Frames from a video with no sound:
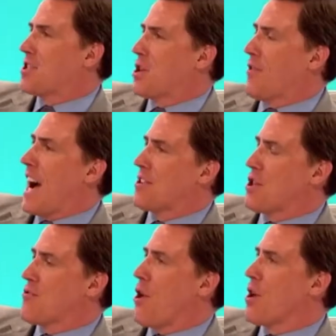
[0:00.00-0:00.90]
you'd have had
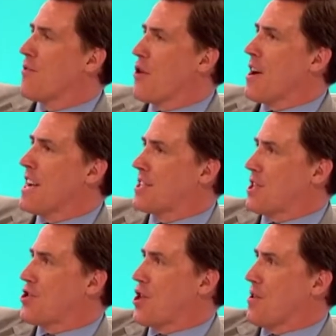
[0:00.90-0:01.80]
in the Royal
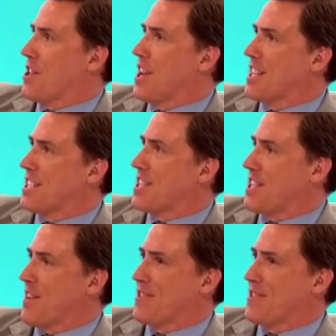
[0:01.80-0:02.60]
Variety Show in the 1970s.